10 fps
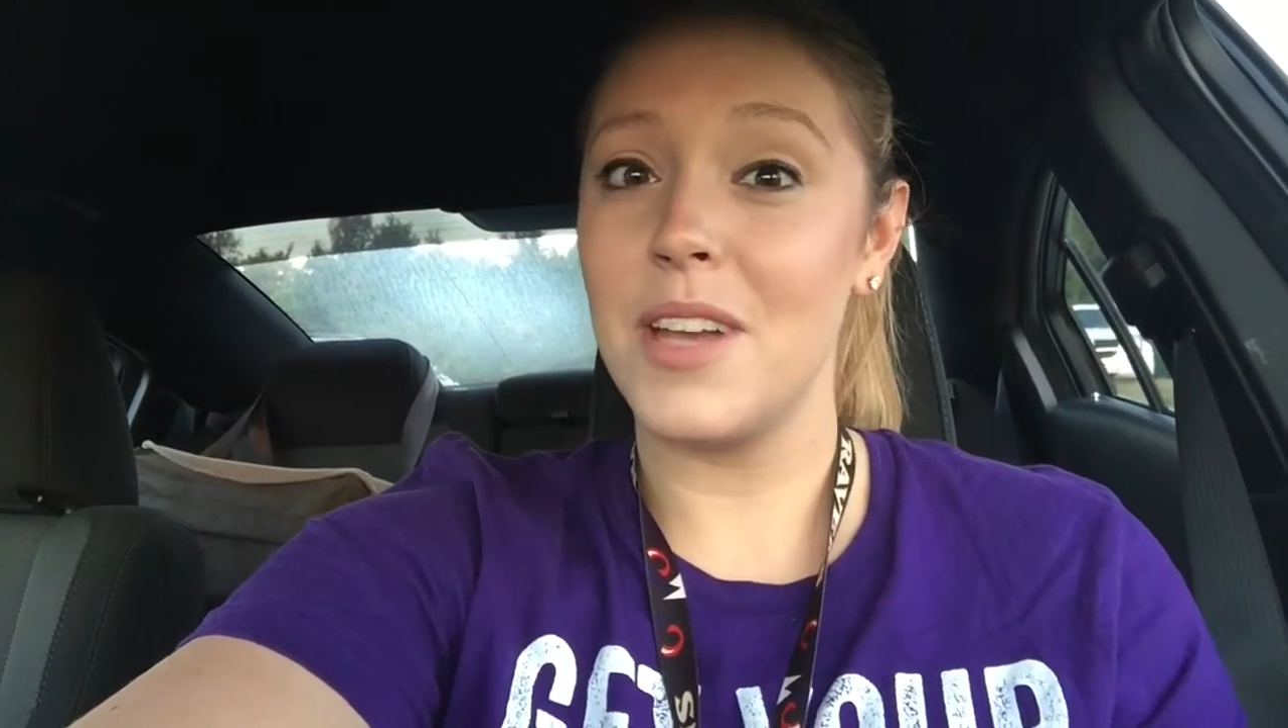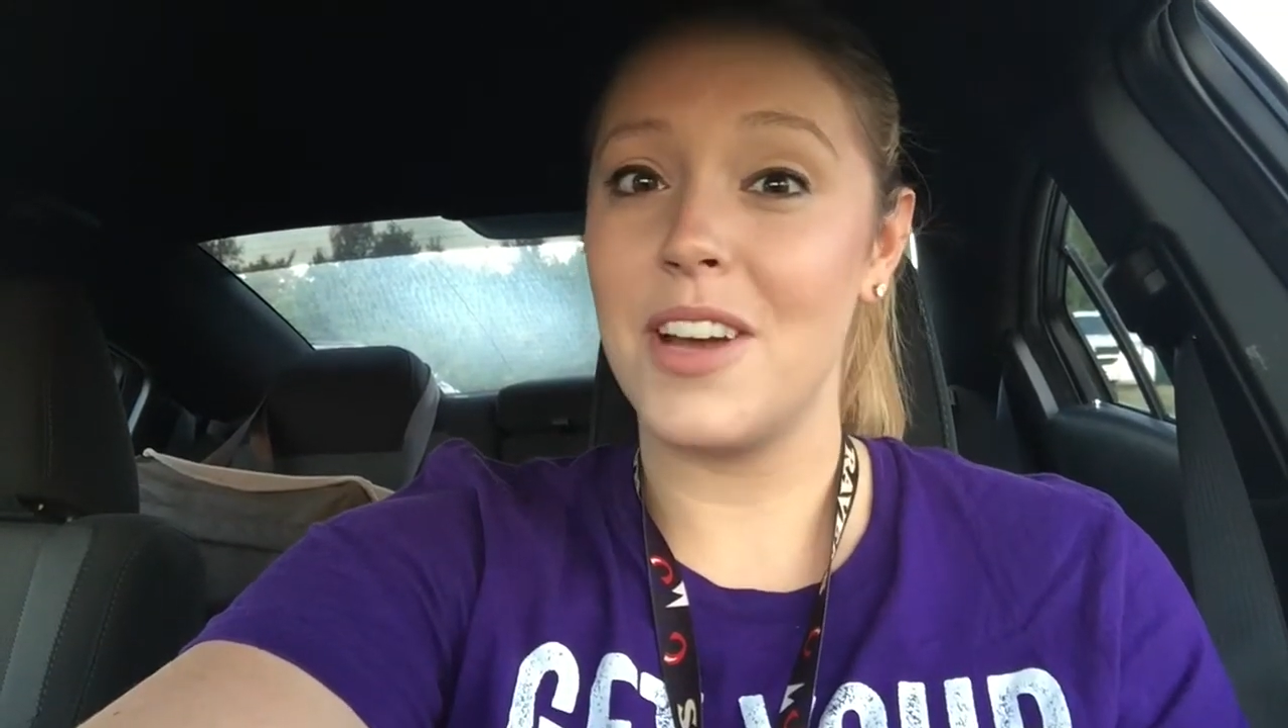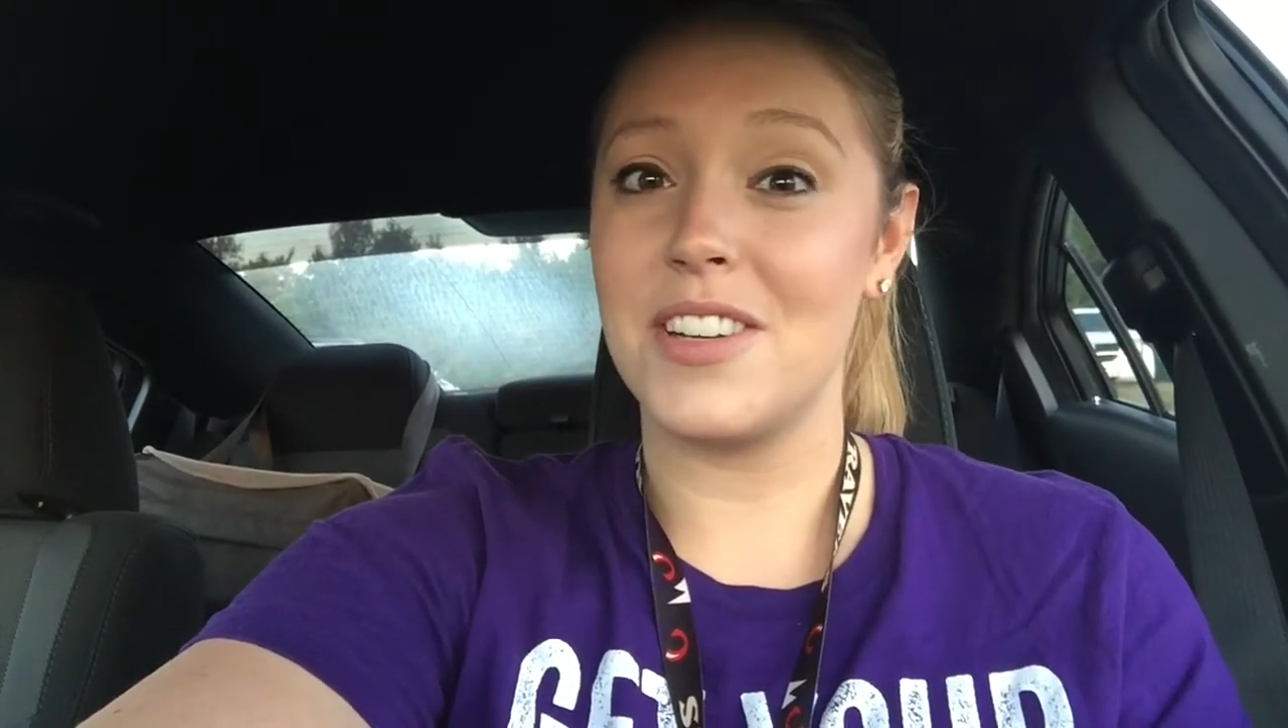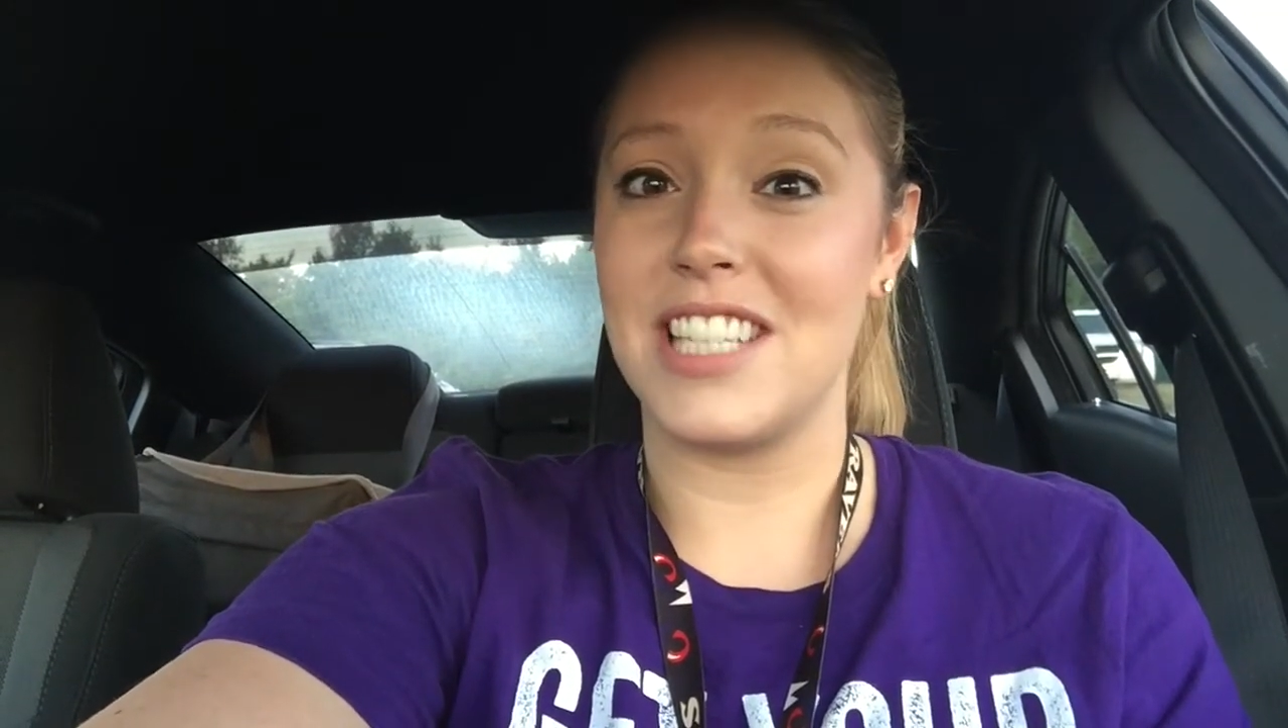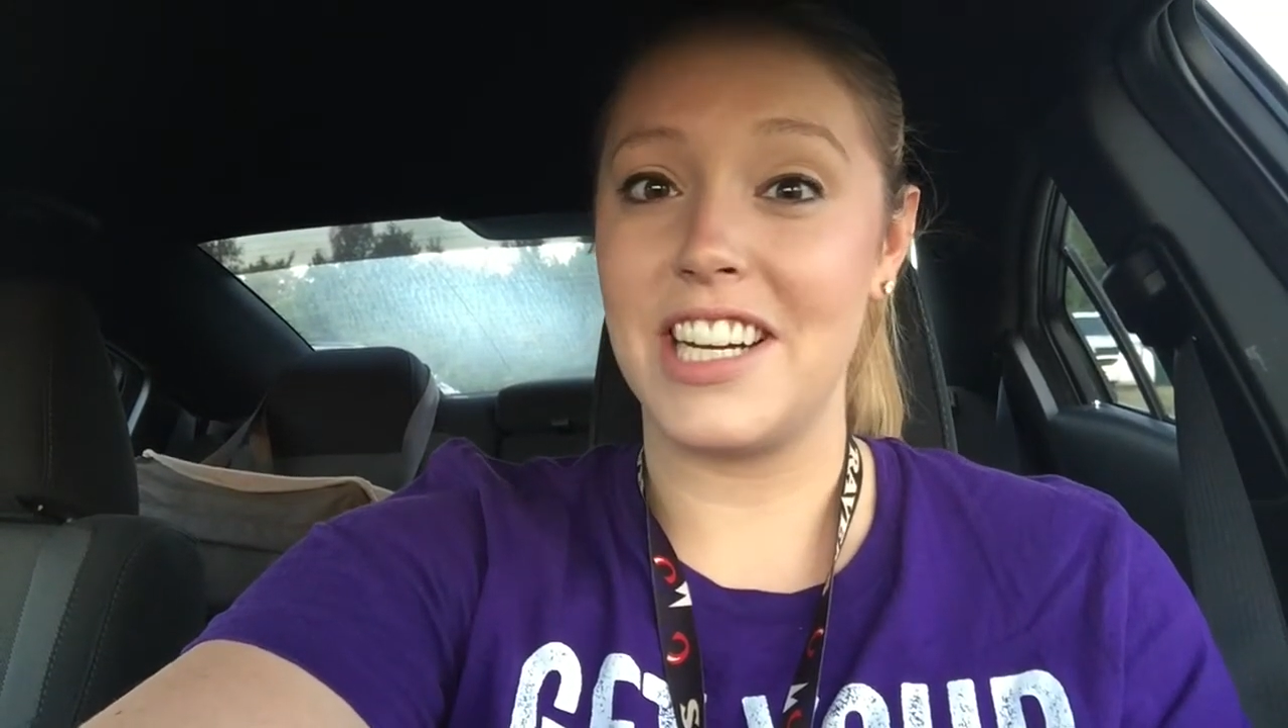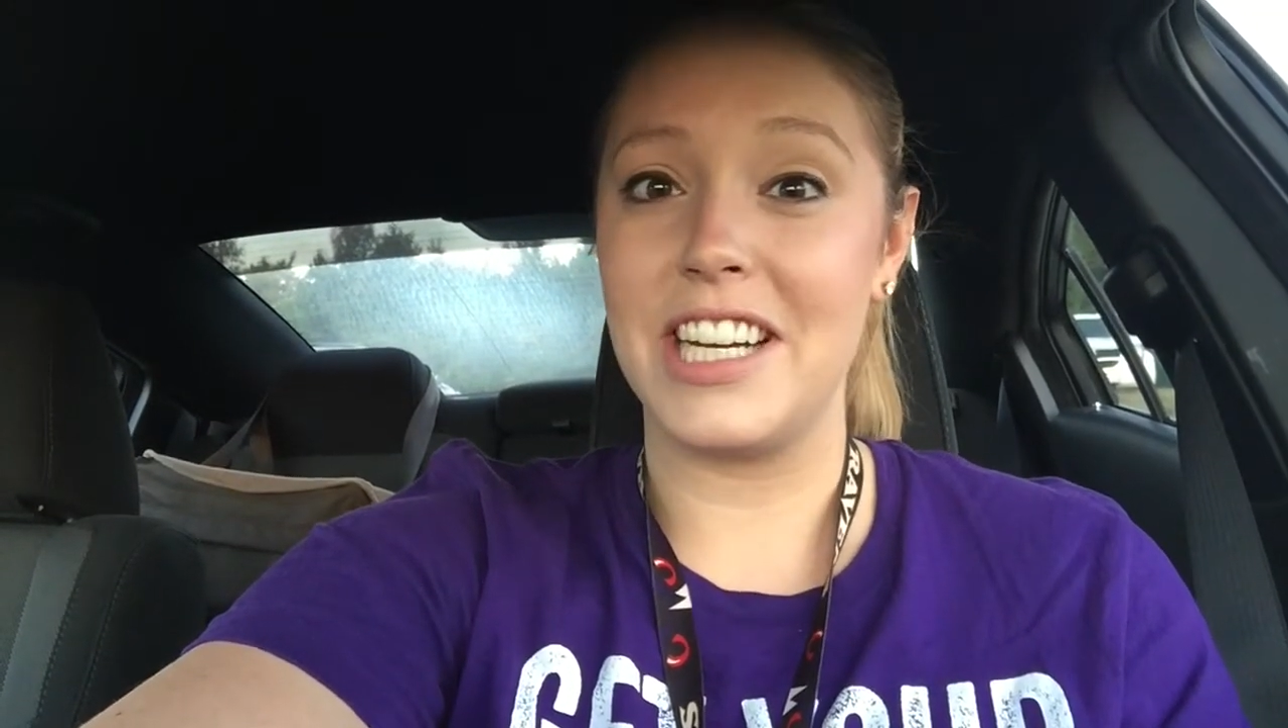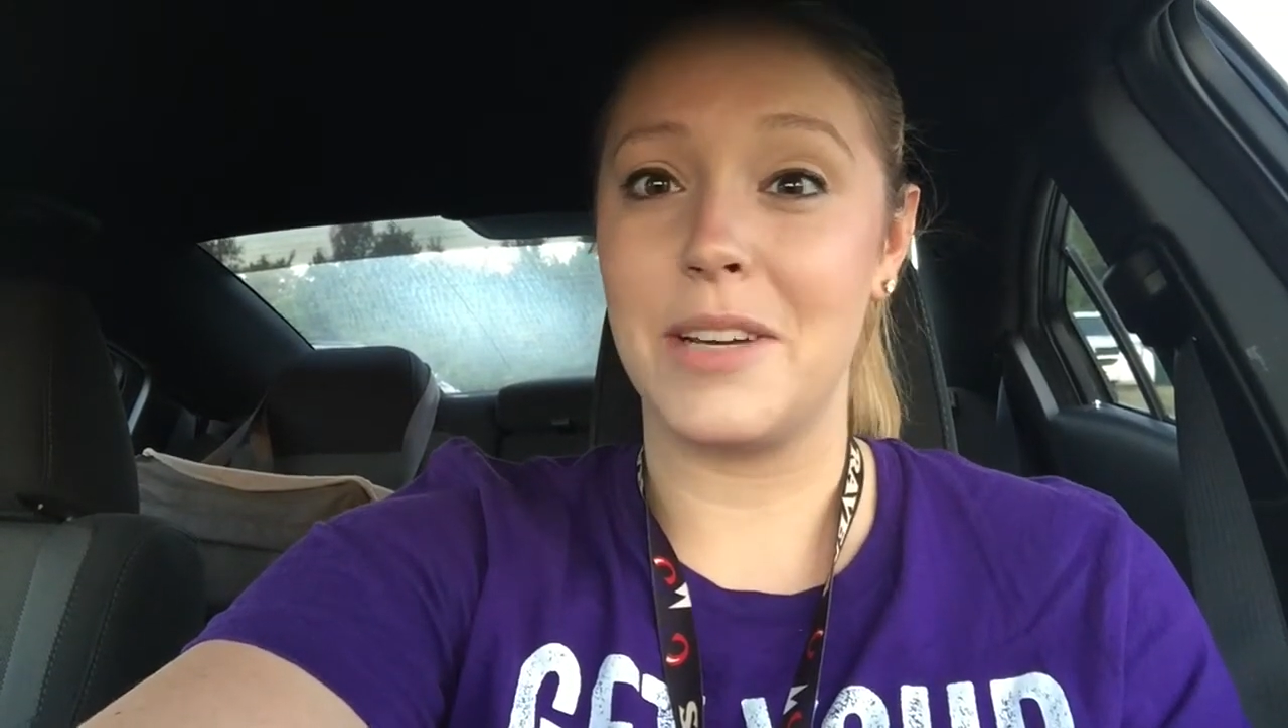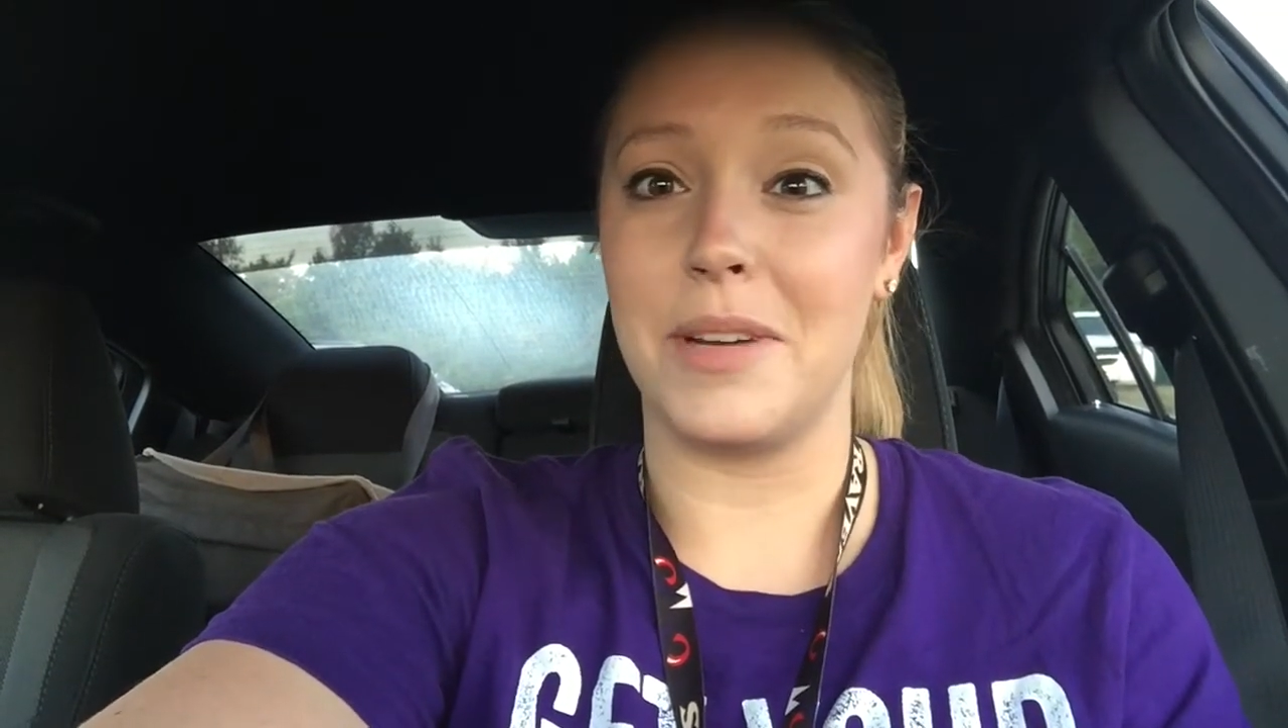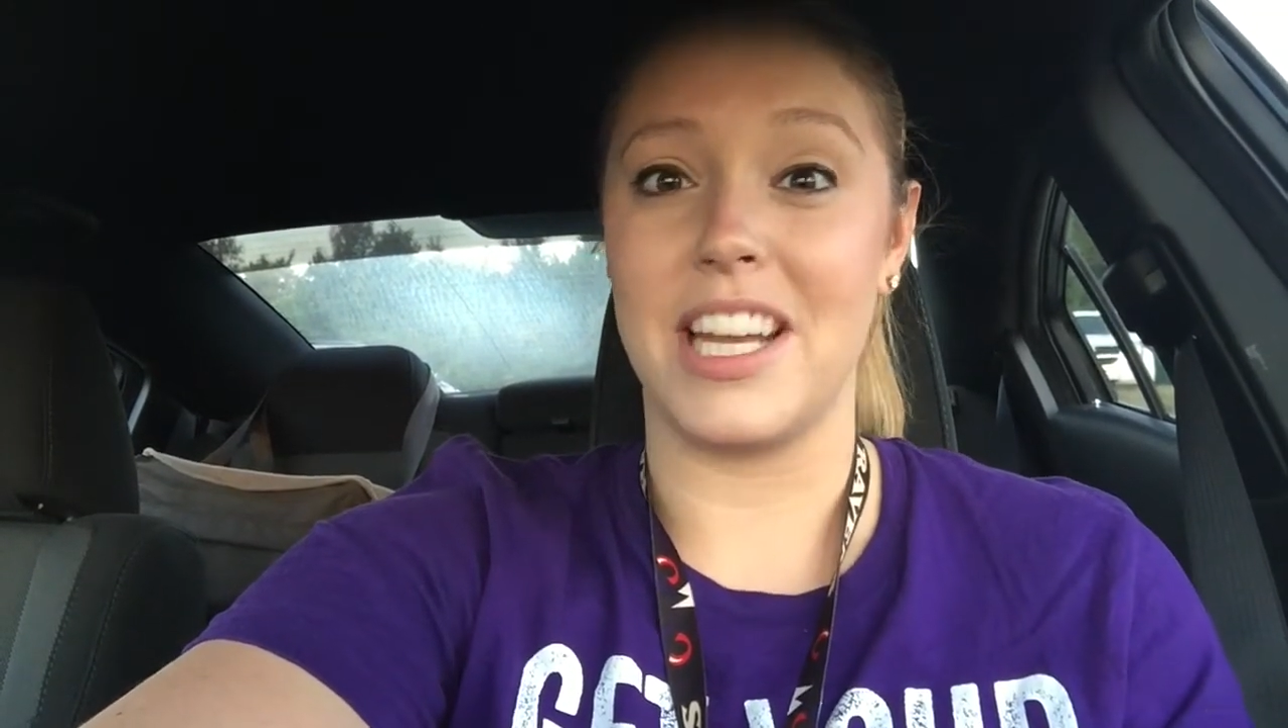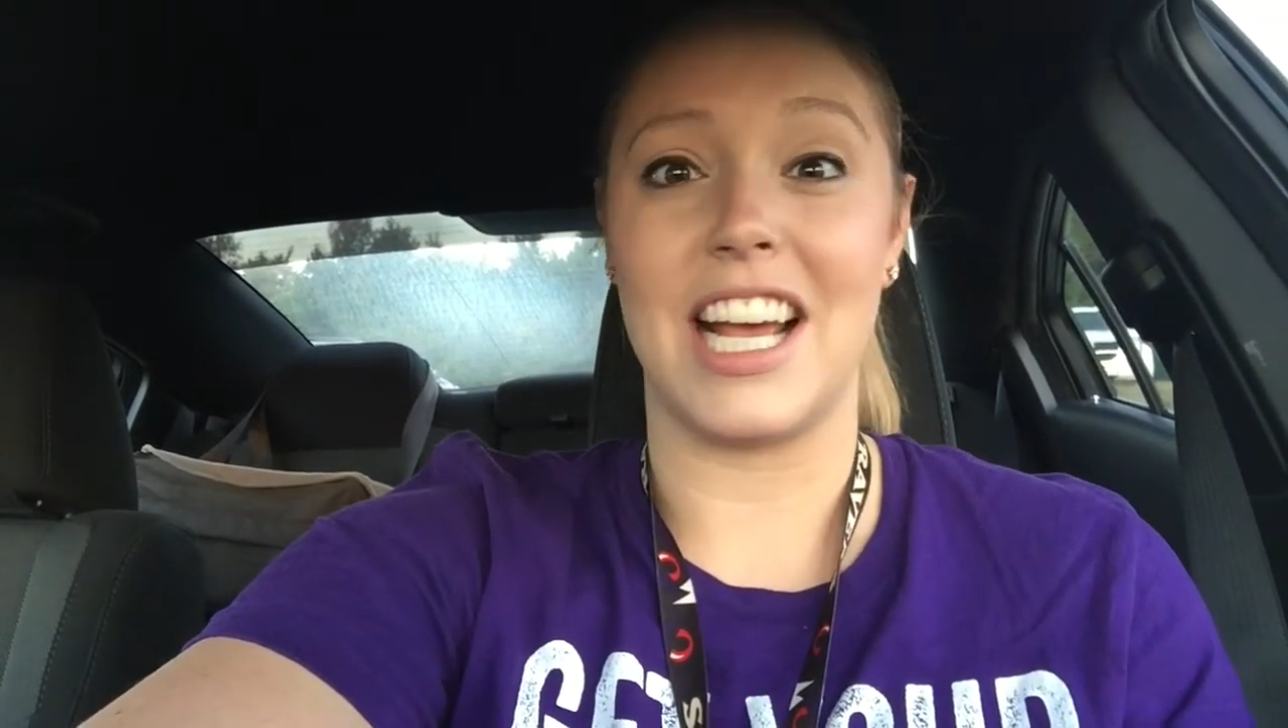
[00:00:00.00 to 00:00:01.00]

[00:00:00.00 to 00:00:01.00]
we go to Dairy Queen,